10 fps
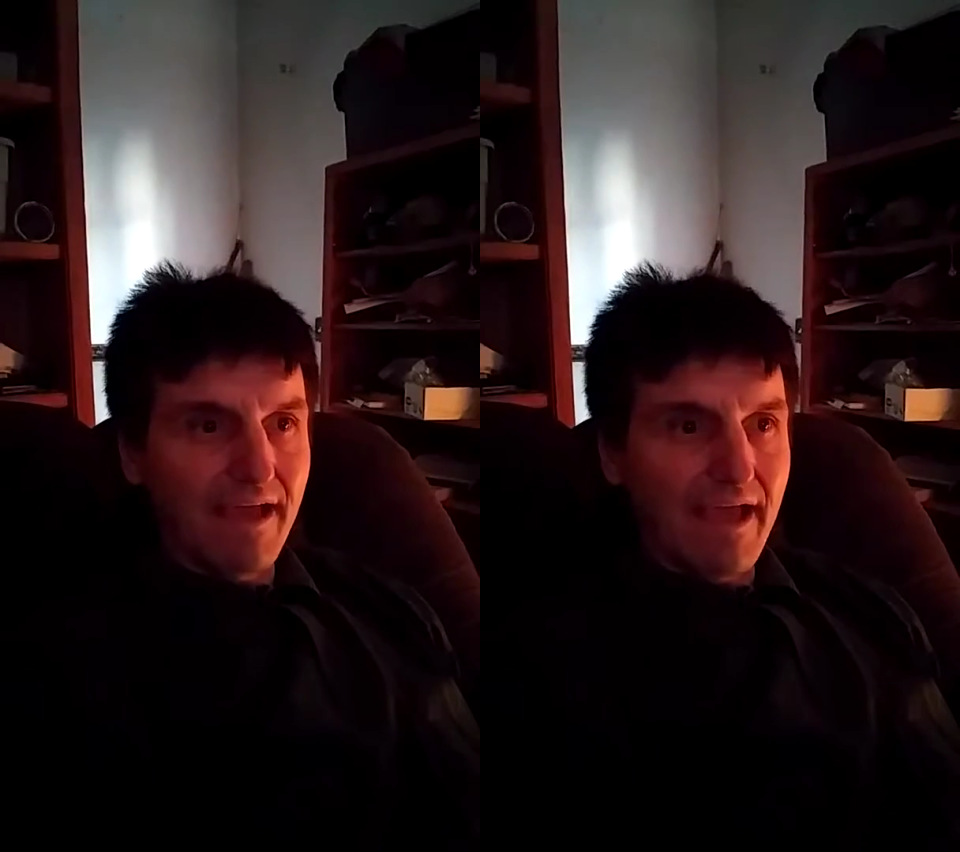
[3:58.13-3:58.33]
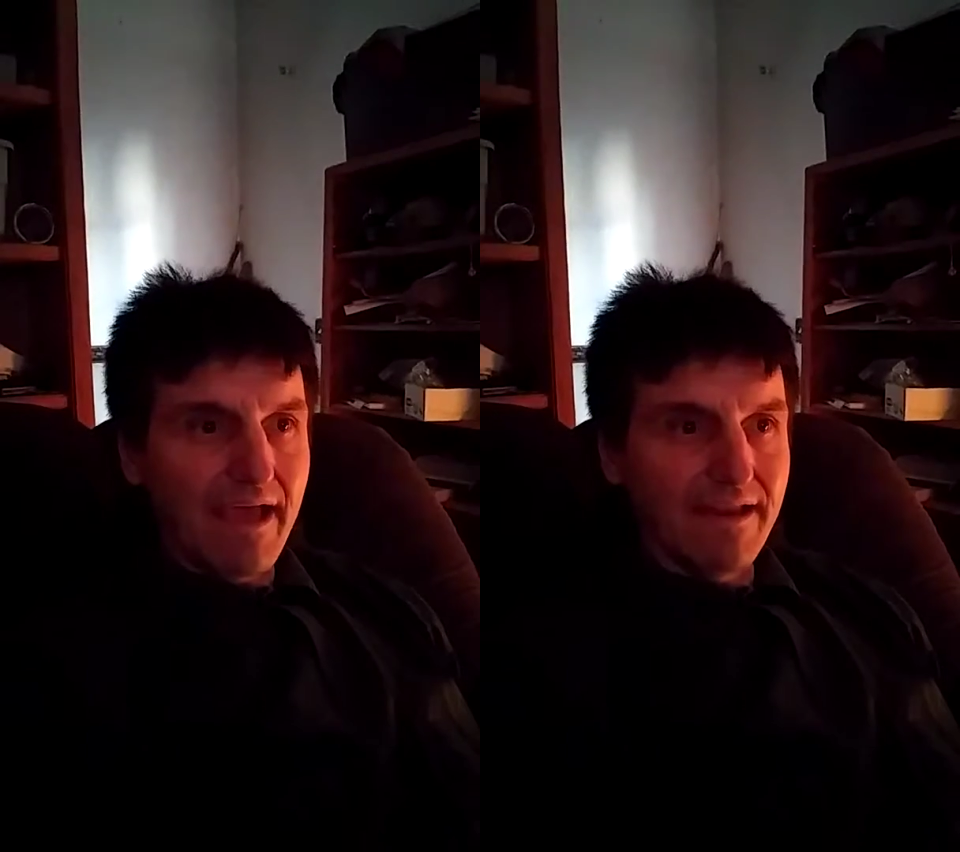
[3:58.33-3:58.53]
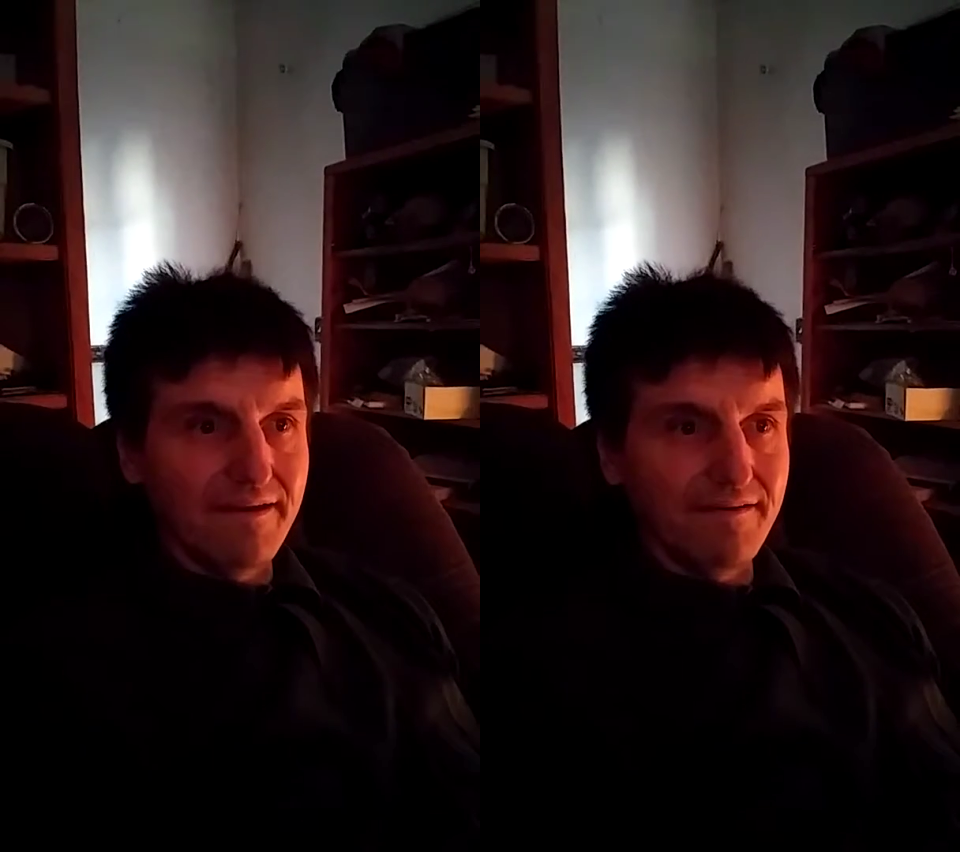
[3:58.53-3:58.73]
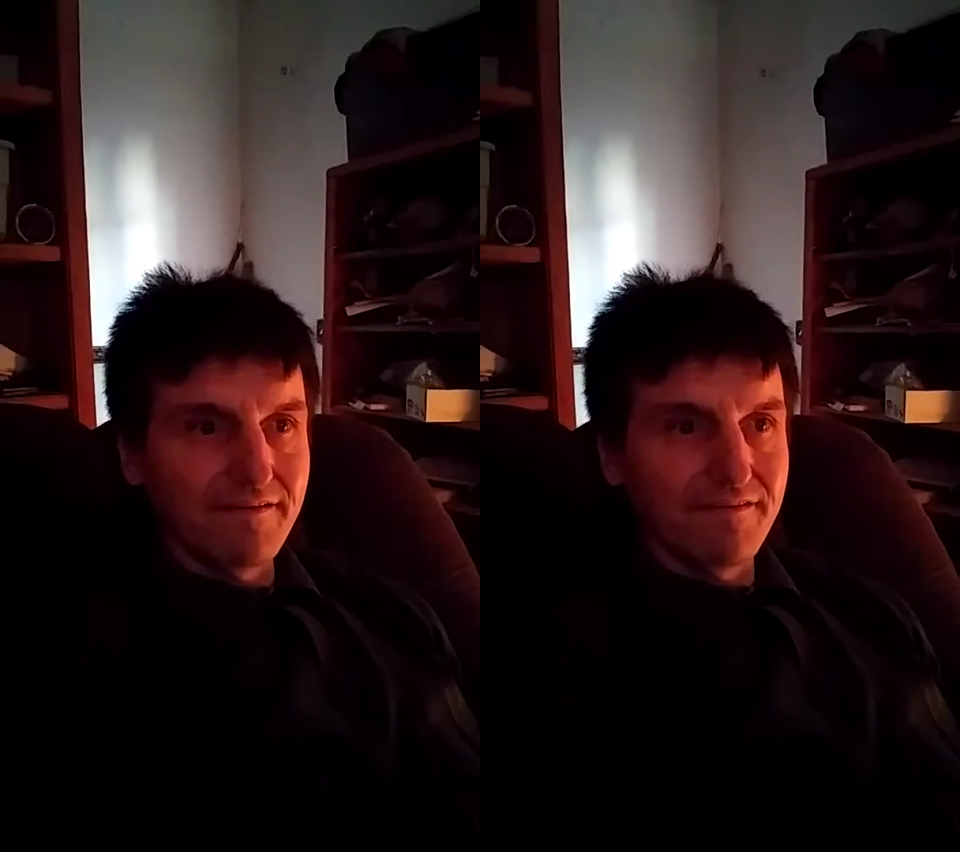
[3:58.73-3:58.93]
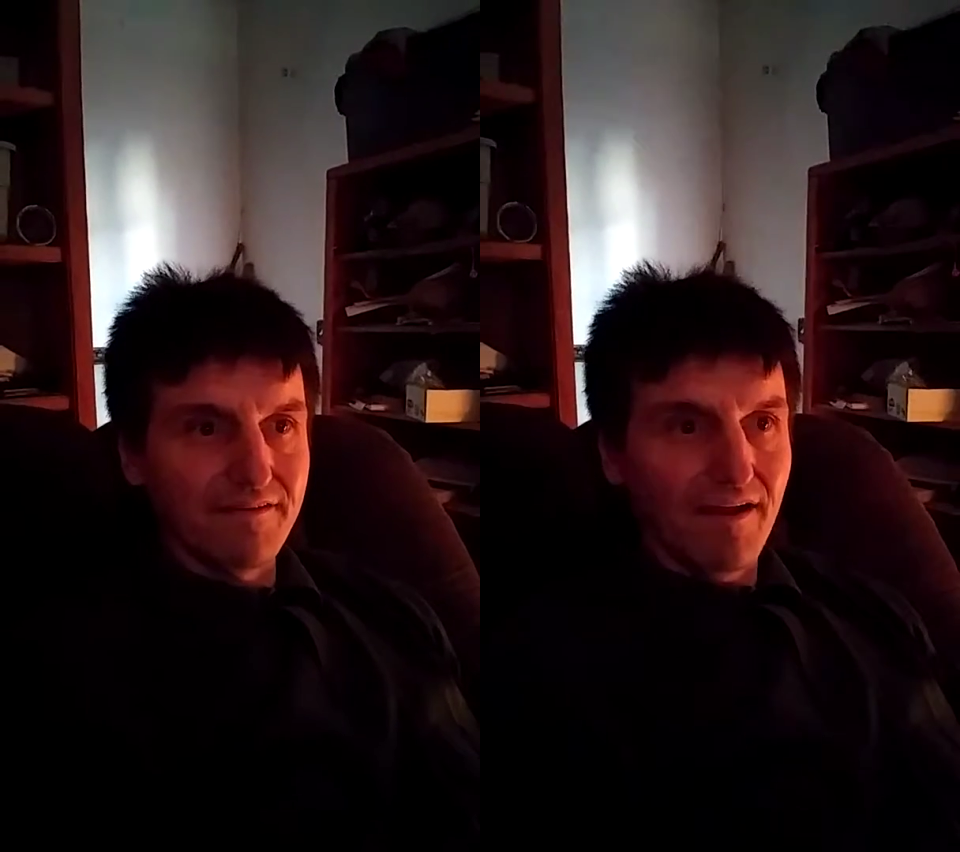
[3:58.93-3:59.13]

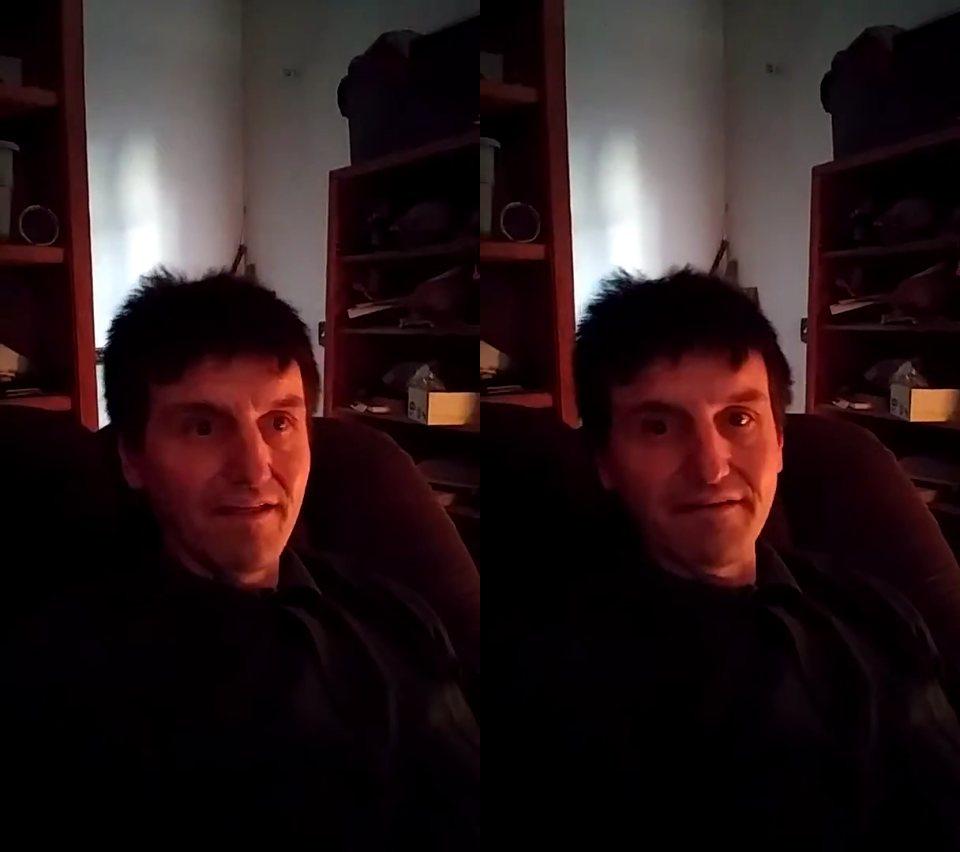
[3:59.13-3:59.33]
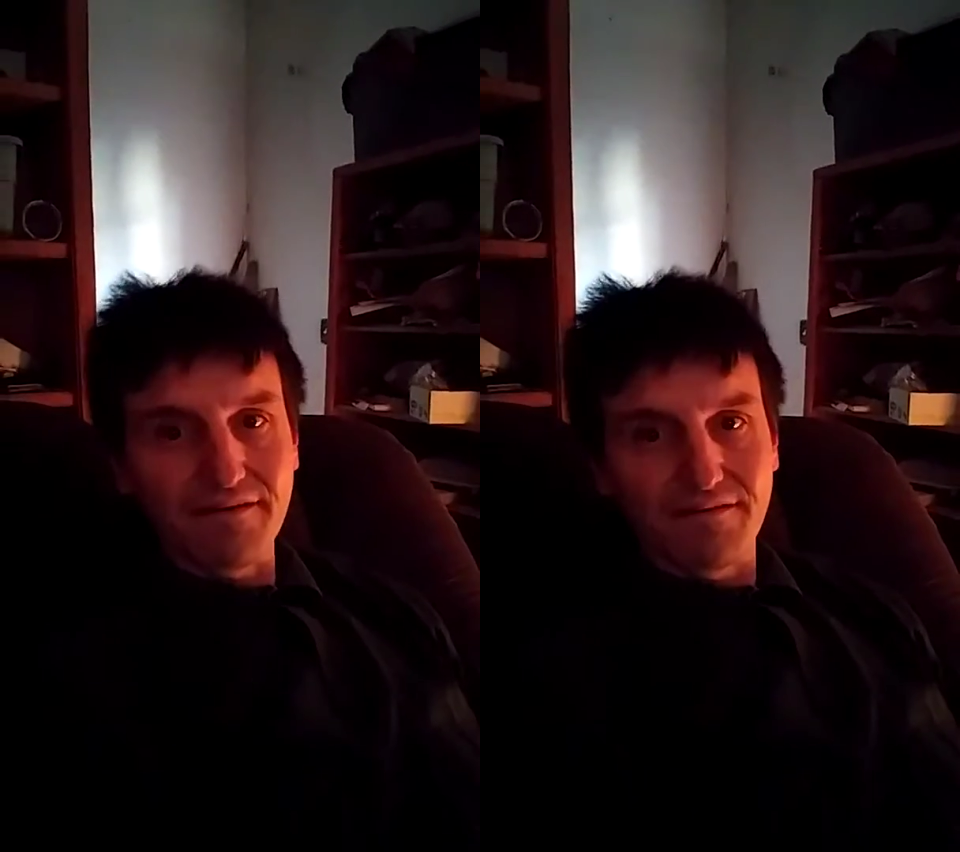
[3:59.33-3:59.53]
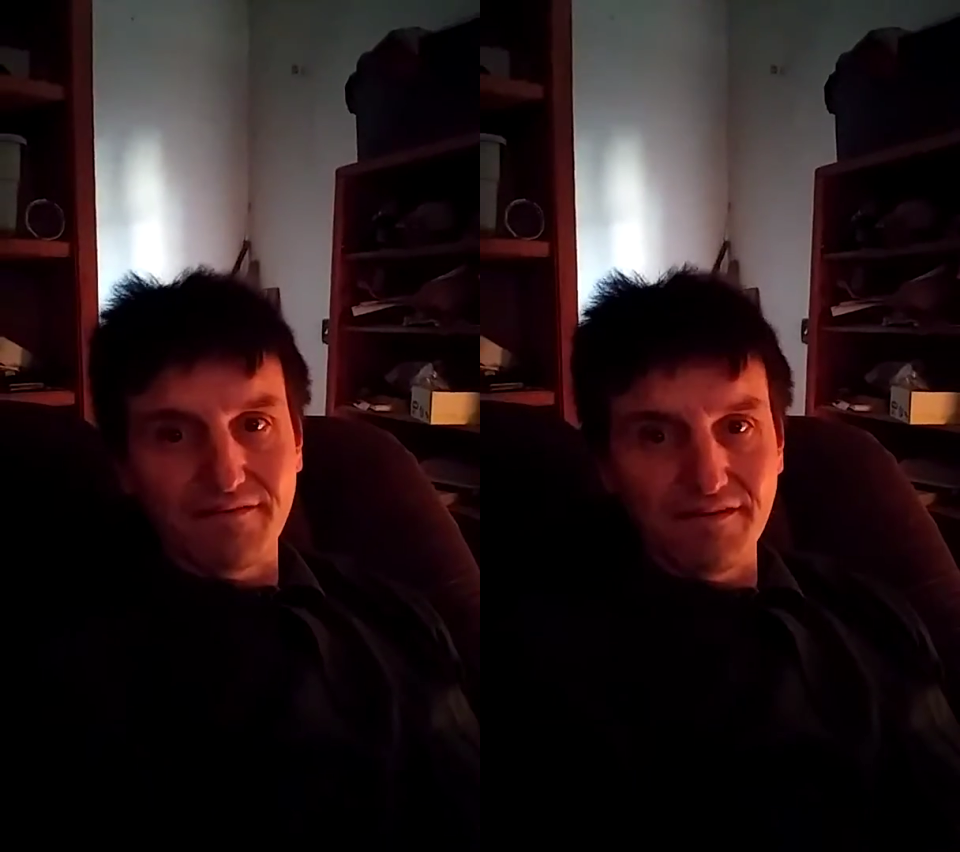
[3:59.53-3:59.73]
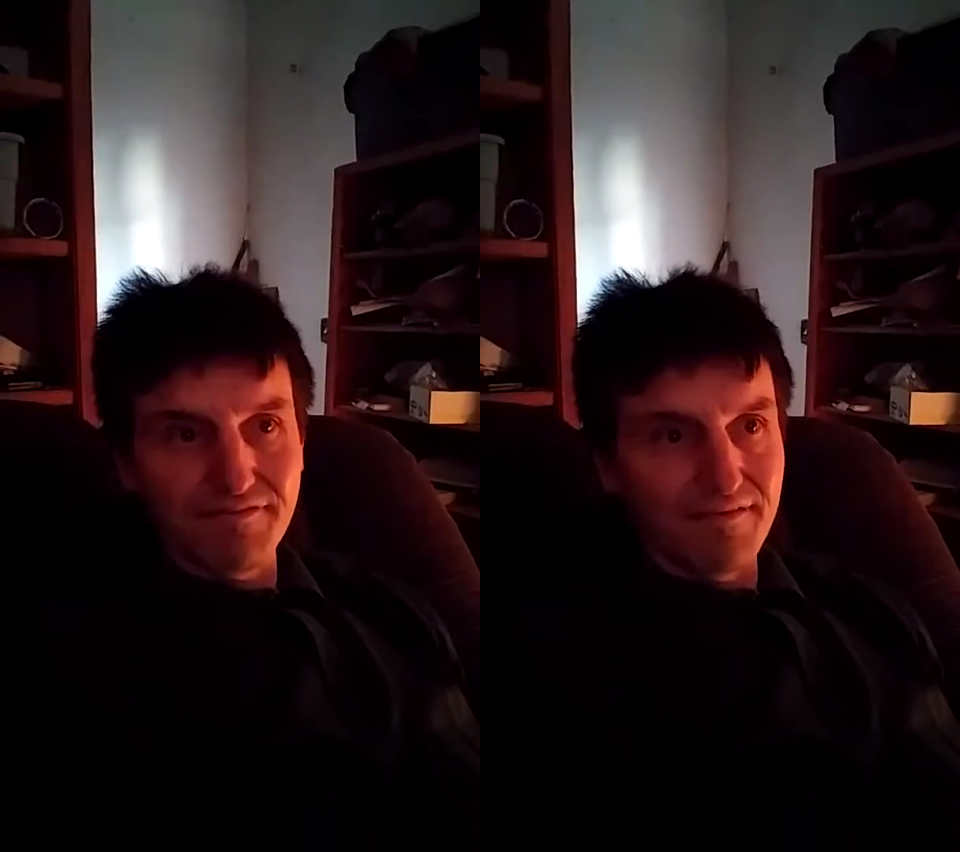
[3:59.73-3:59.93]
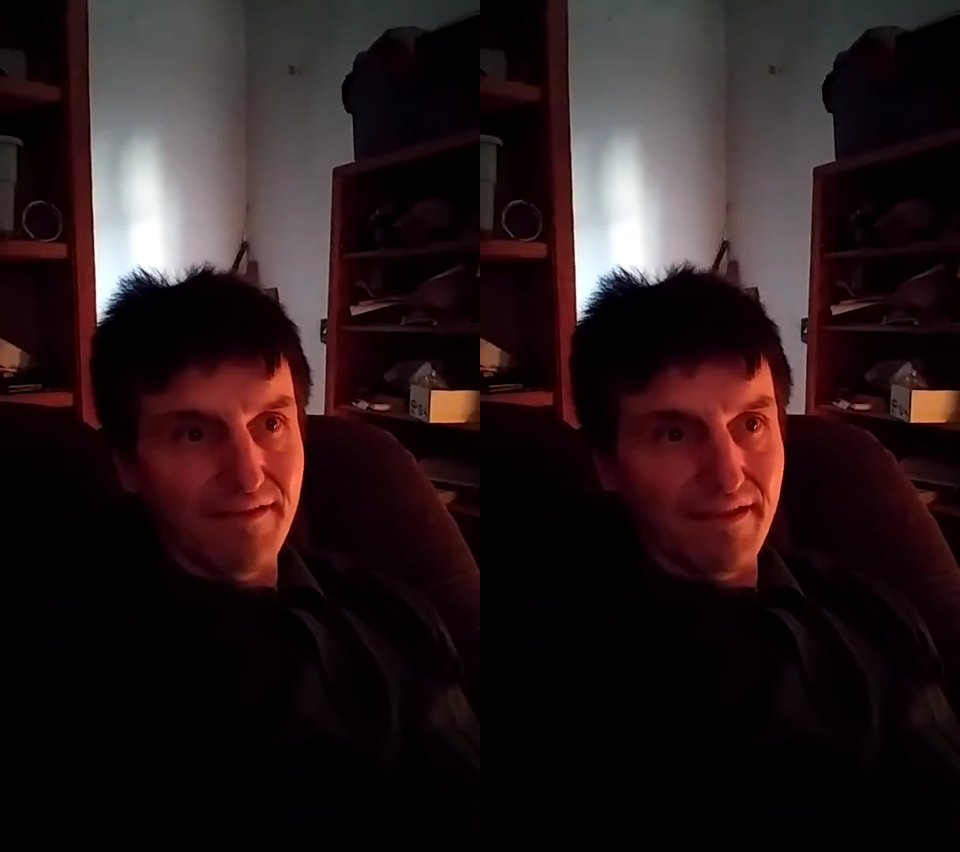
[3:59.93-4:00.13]
and other
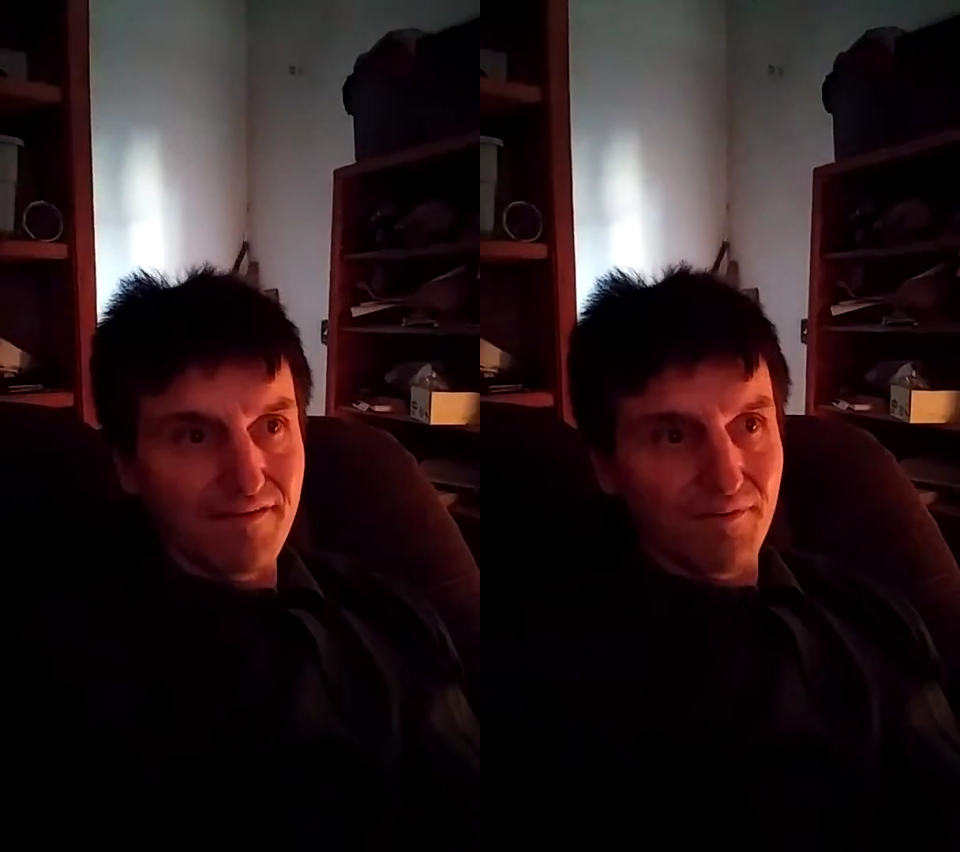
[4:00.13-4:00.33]
different things.